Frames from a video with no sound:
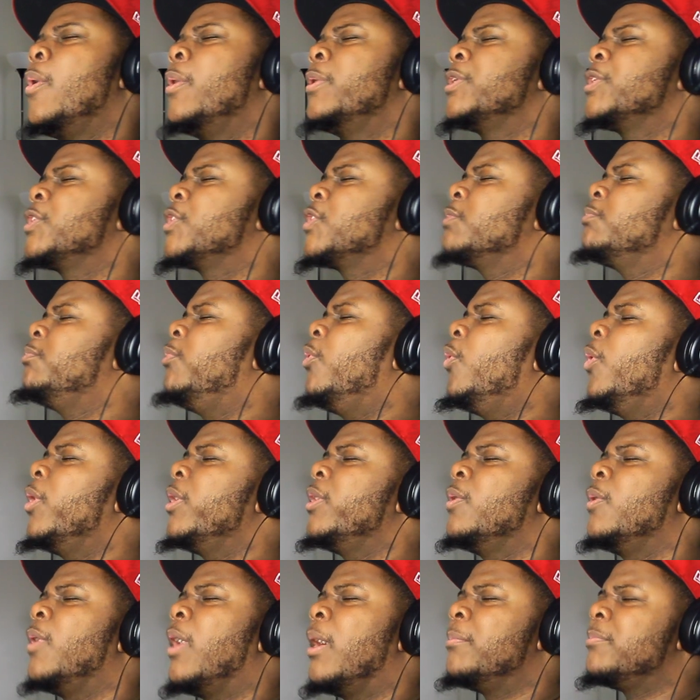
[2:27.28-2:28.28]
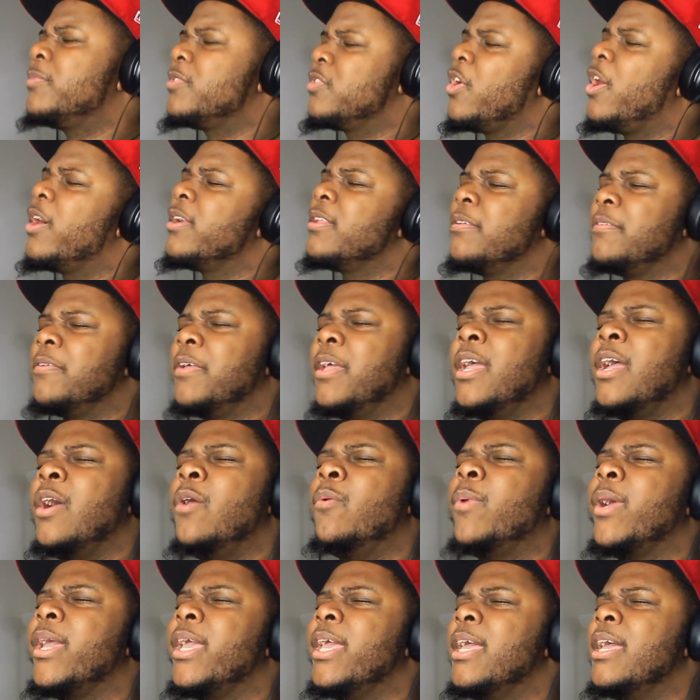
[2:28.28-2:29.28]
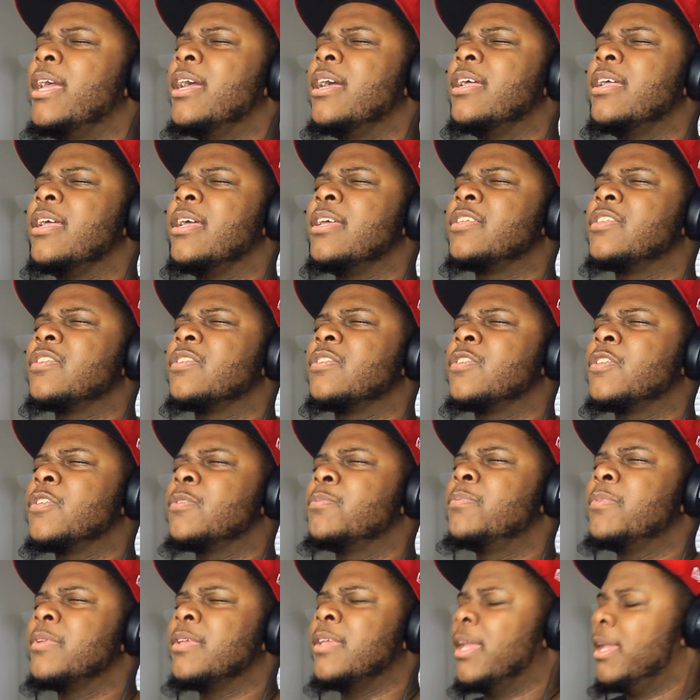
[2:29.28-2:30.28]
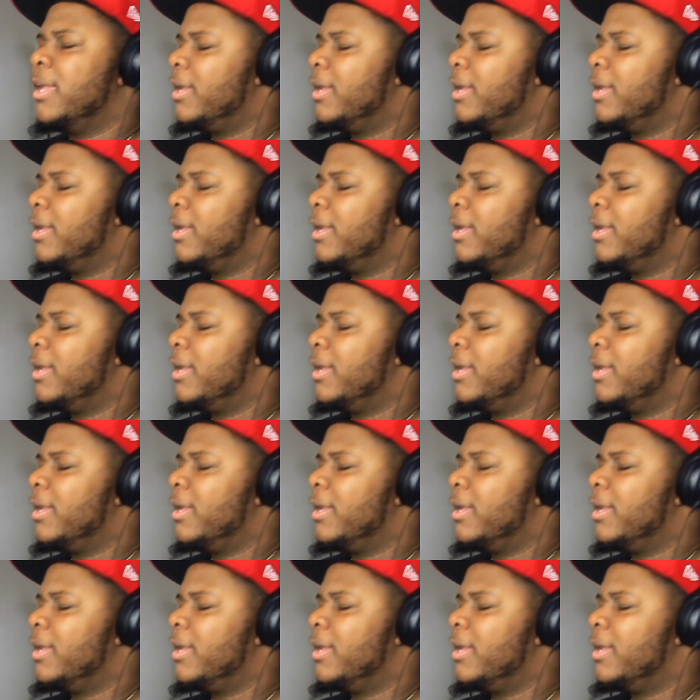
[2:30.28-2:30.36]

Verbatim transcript: Spoil, I'm starting to. Wait, it's.